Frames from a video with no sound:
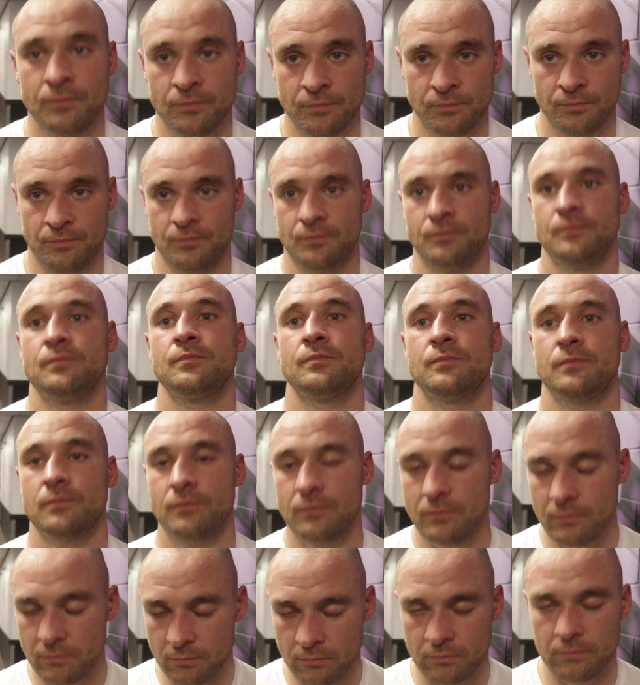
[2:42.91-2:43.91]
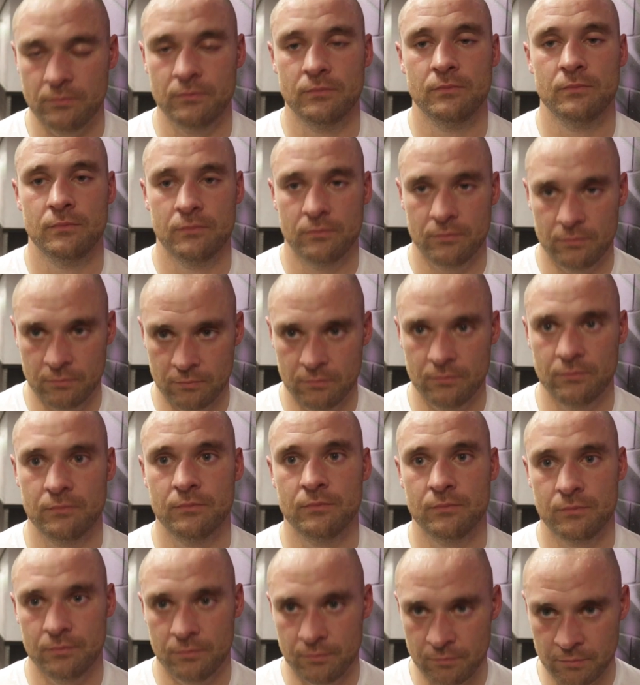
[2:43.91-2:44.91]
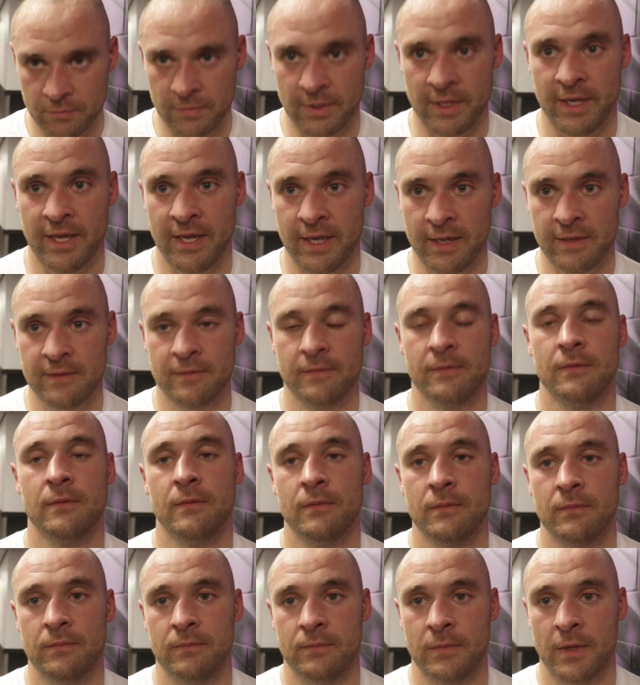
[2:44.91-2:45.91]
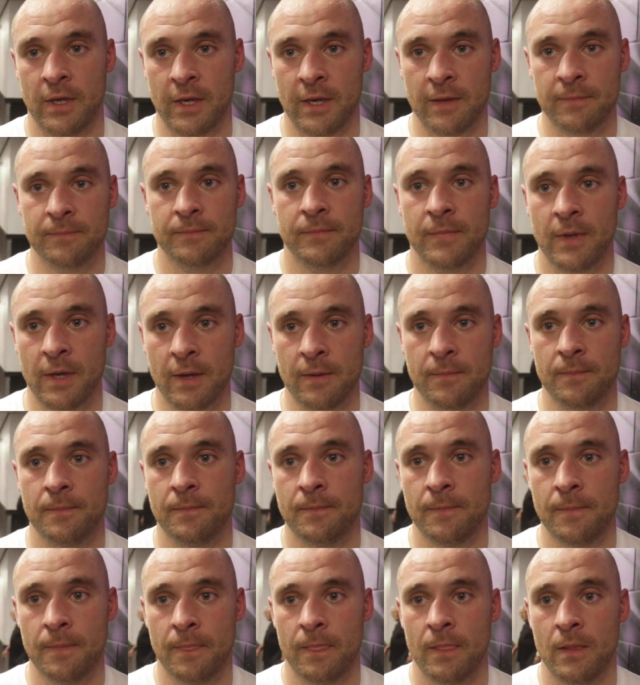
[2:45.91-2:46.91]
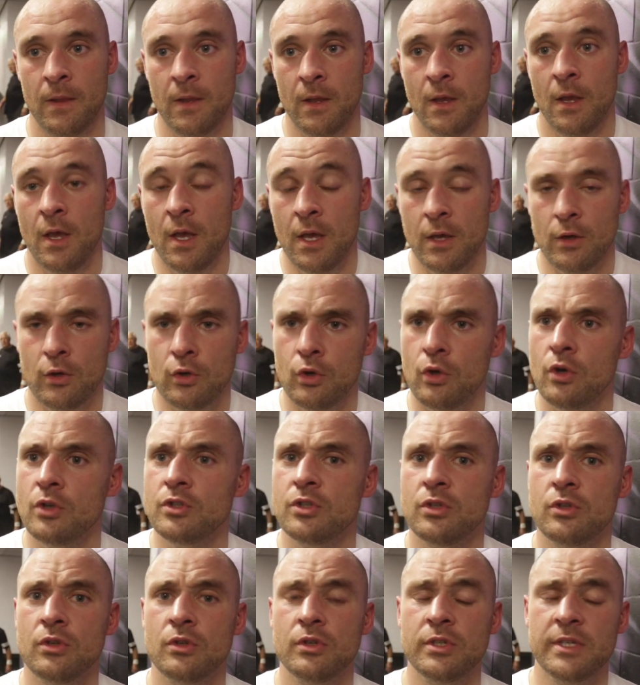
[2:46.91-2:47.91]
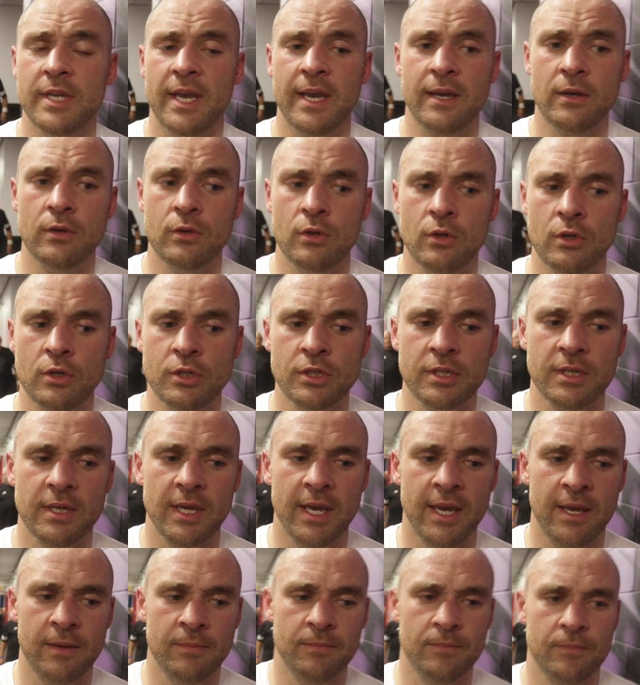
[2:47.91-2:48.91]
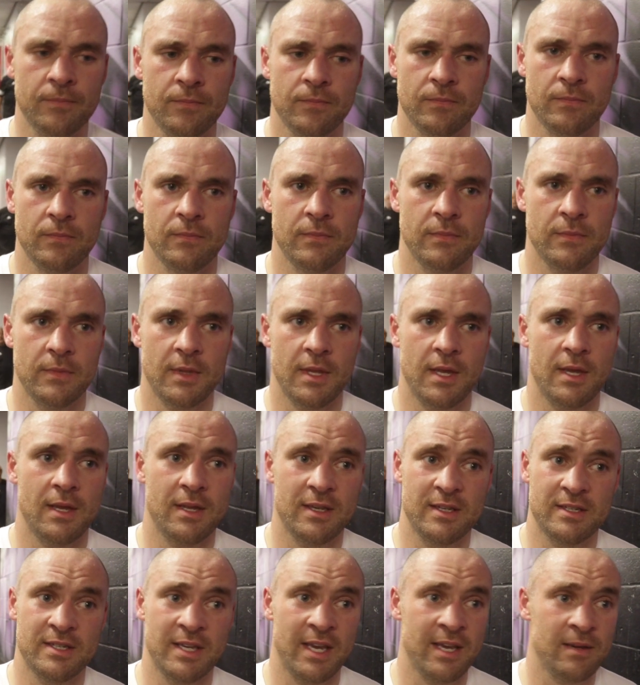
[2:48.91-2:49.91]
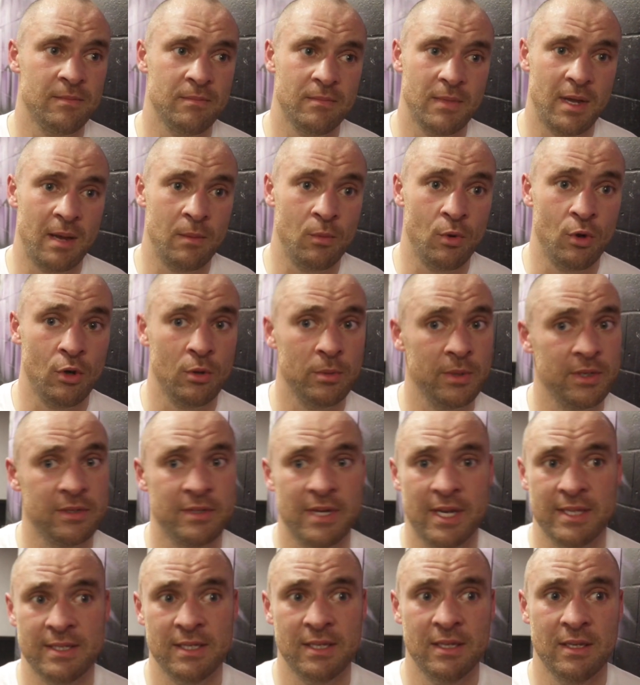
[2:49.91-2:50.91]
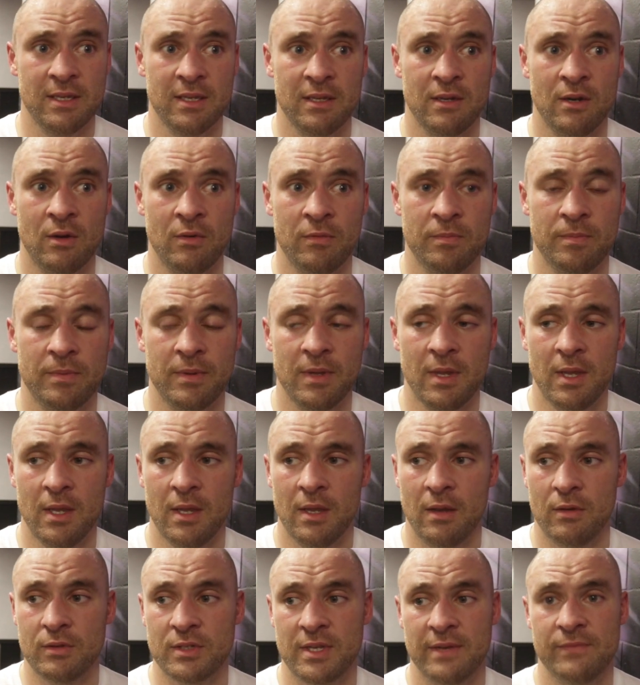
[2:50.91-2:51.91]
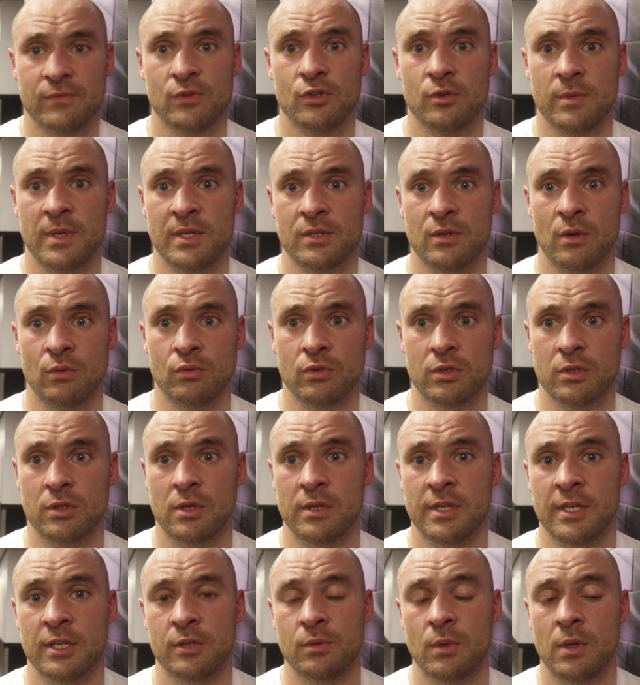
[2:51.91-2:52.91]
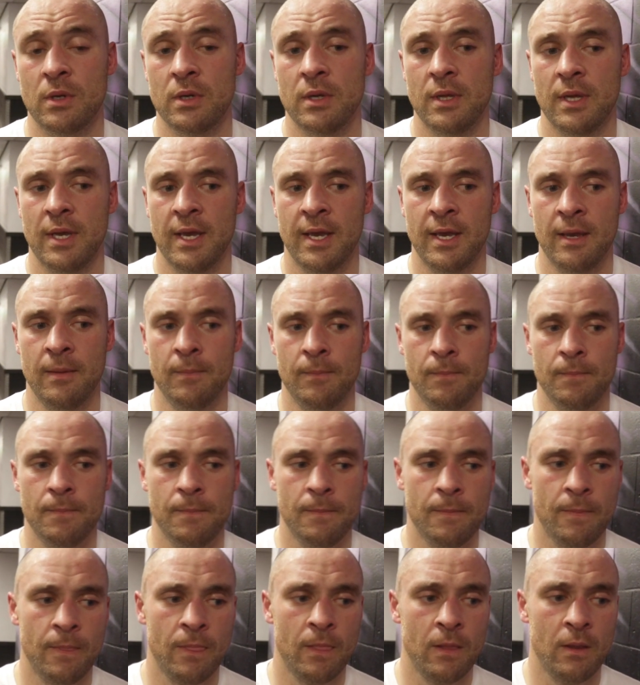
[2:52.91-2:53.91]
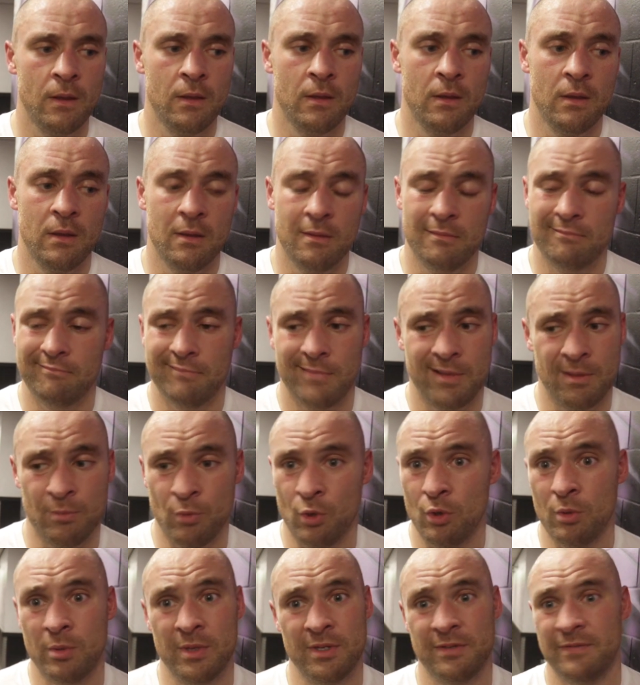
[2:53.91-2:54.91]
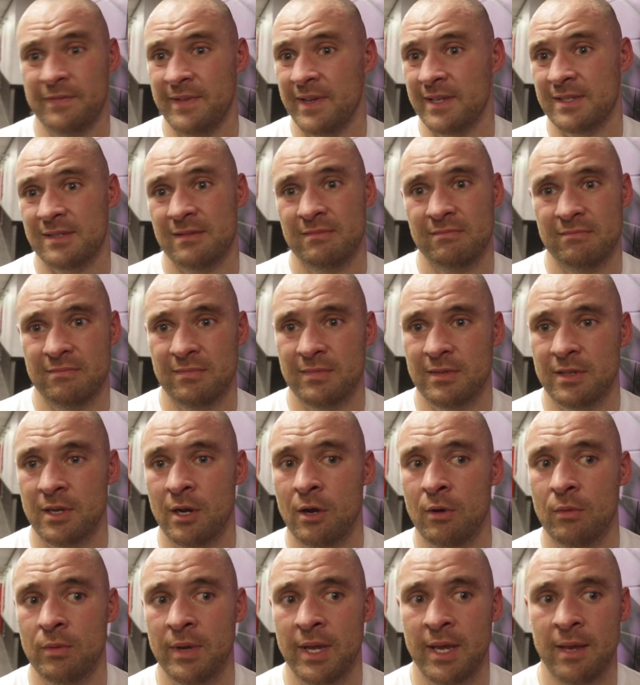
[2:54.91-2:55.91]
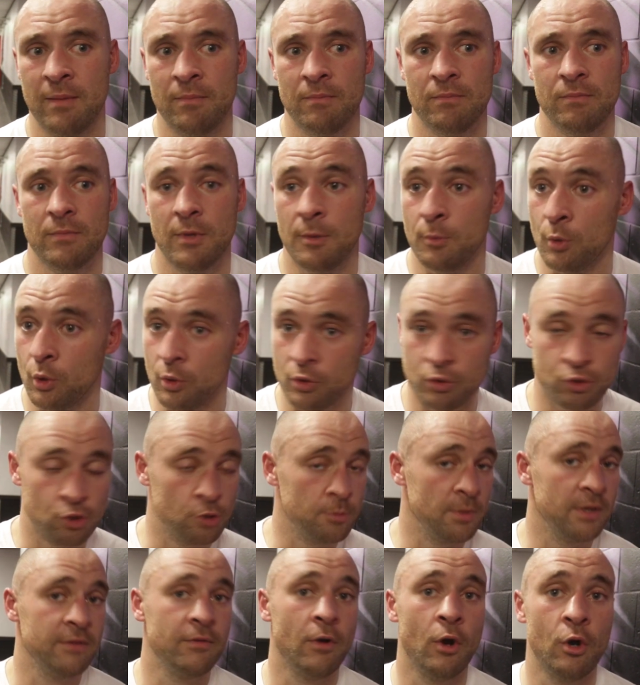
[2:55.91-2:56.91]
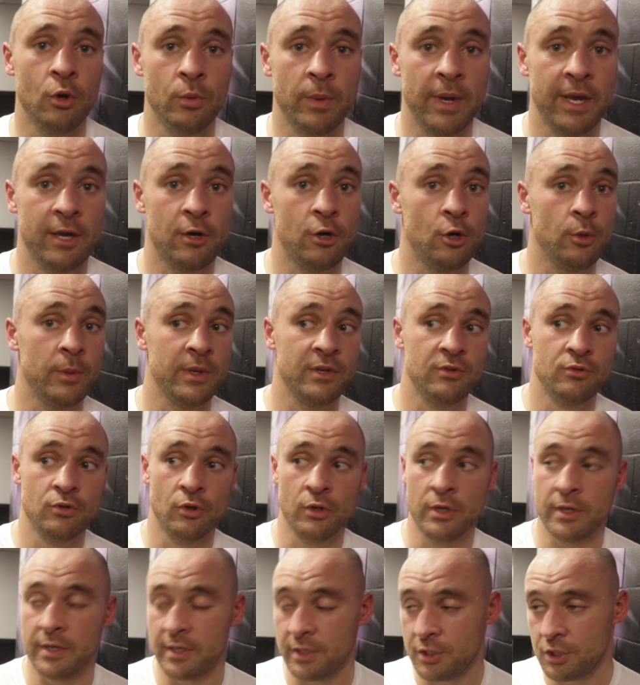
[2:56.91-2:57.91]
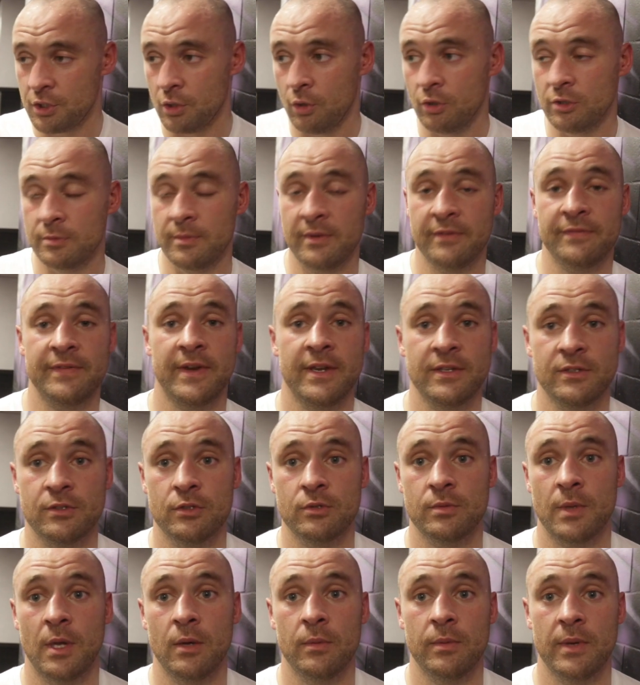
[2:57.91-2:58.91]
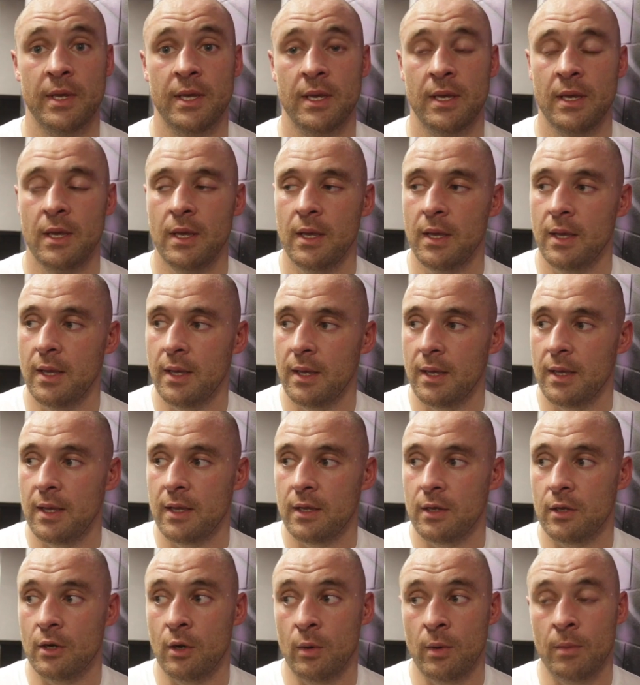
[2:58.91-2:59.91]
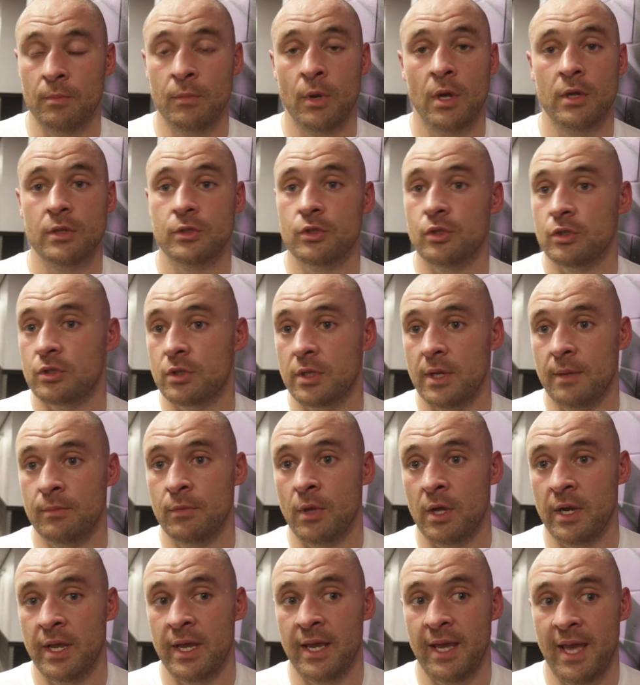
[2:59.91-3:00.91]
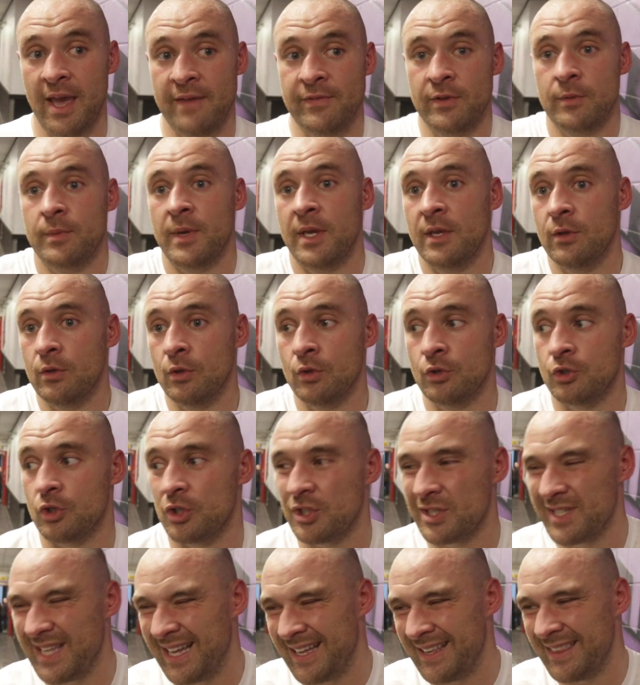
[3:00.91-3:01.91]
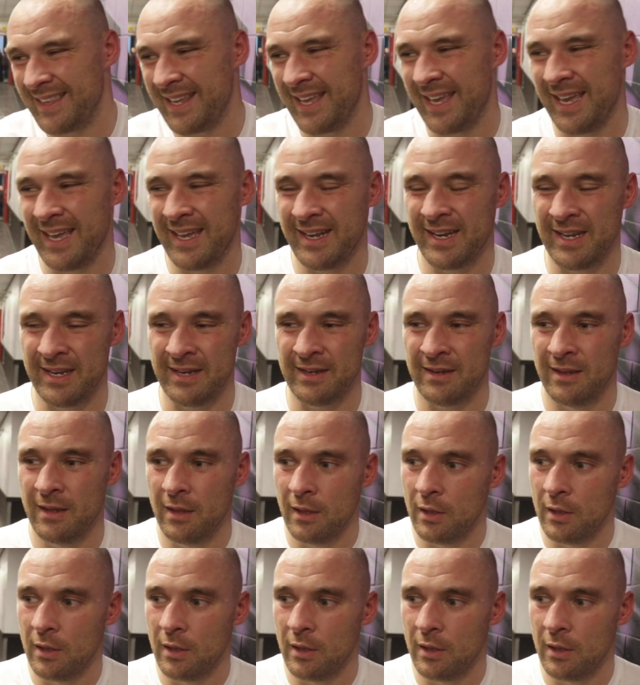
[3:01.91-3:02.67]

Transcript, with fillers: No doubt there'll be some big M T K shows coming yeah. very soon. Yeah. Does that excite you to be involved? Of course in it that? does, yeah, of course. Um, like I say, I'm, I'm always ready. You know, I was given two weeks' notice on this one. Um, I'm always fit. You know, um, I'm always doing my road work, always running. It shows me fights as well. Where, you know, I'm not just, I'm not a heavyweight. You'll just stand there and.